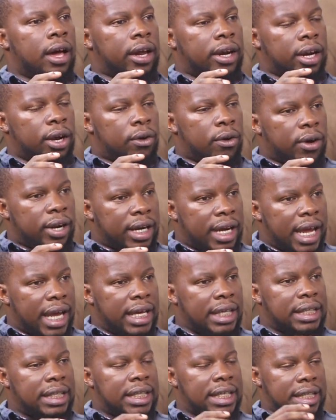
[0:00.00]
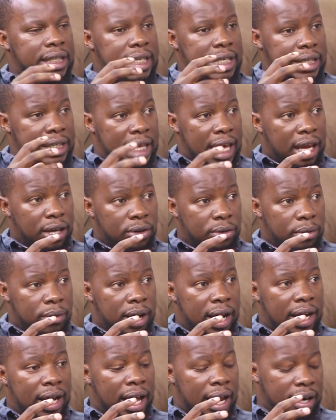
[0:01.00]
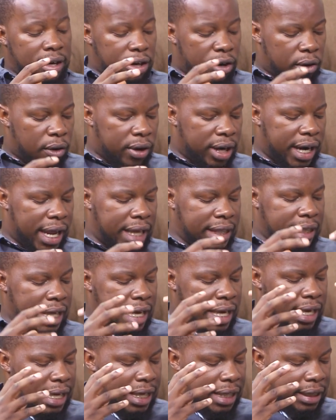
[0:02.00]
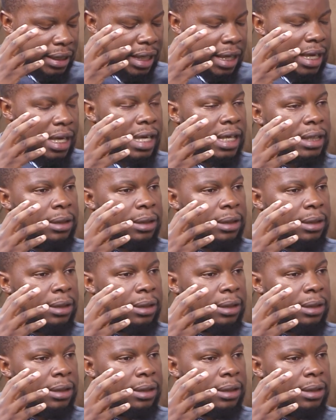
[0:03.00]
Recognize his desire to work and recognize his